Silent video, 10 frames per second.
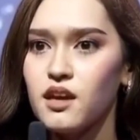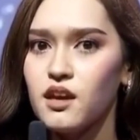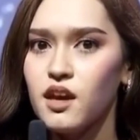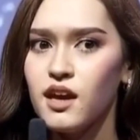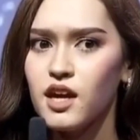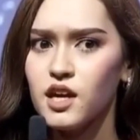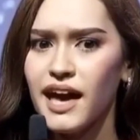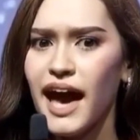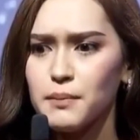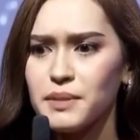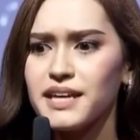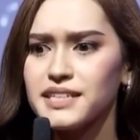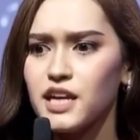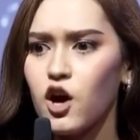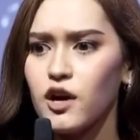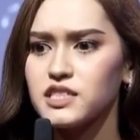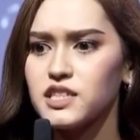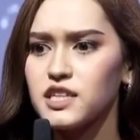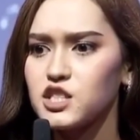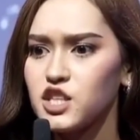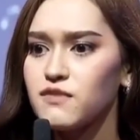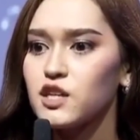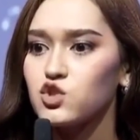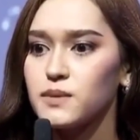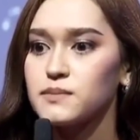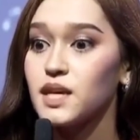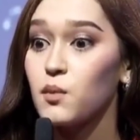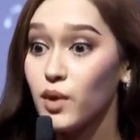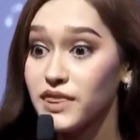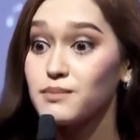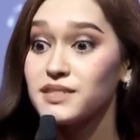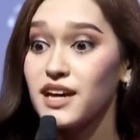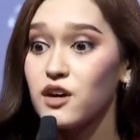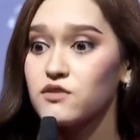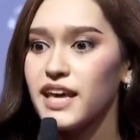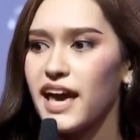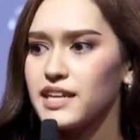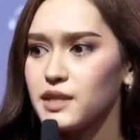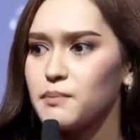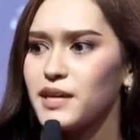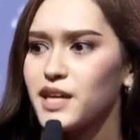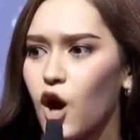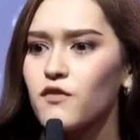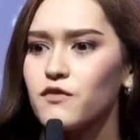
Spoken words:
in the Miss Universe Thailand 2020 batch. So everybody